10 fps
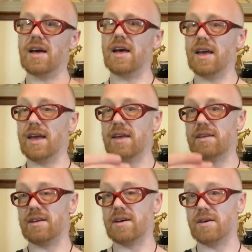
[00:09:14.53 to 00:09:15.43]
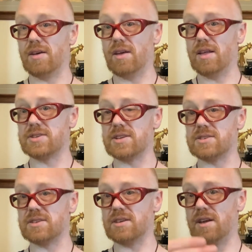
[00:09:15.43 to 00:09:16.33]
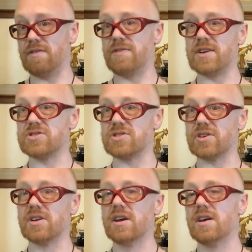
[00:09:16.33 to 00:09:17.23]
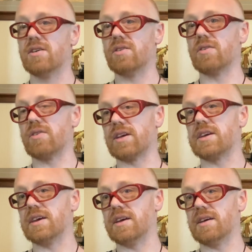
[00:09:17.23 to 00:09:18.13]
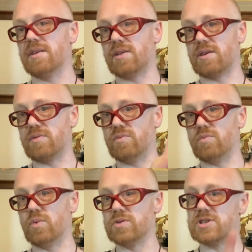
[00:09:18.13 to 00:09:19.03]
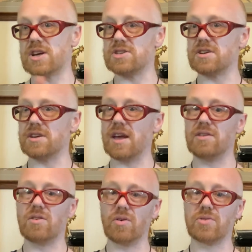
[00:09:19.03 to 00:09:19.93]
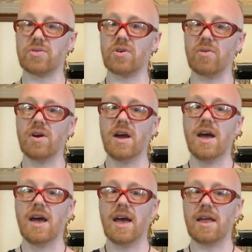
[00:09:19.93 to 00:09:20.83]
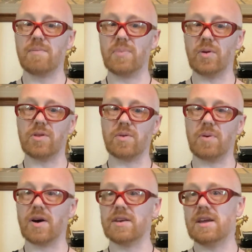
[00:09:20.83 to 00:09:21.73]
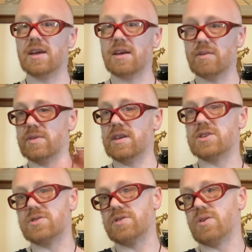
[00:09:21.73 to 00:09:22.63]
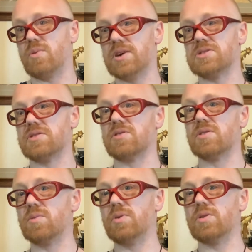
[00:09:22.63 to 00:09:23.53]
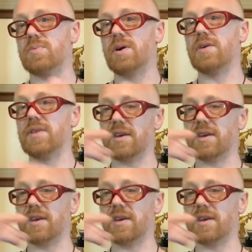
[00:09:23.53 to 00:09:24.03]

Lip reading: in a sense an adventure, or like one session, and you go through and building upon with each of the quests and everything. You build upon